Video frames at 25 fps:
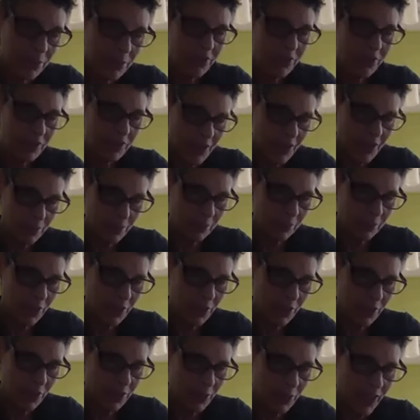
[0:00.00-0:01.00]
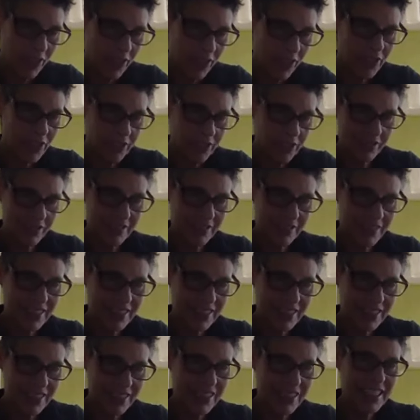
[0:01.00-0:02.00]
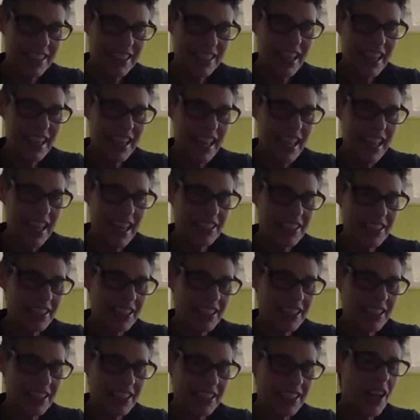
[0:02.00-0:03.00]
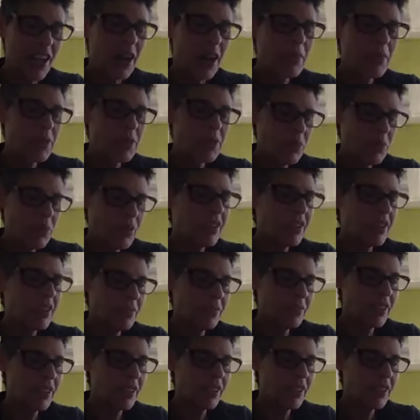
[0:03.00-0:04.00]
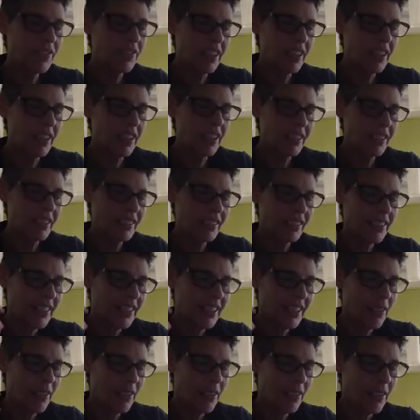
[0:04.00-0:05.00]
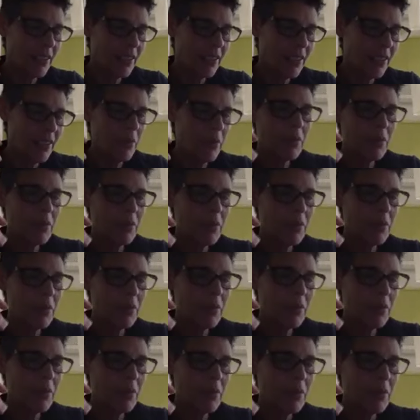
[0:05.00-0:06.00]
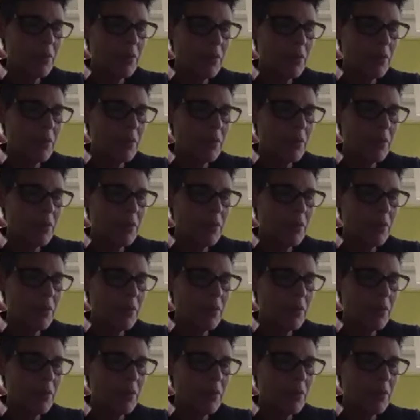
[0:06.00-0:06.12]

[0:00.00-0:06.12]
and I put this blonde wig on. And I was with a fella, and we were doing some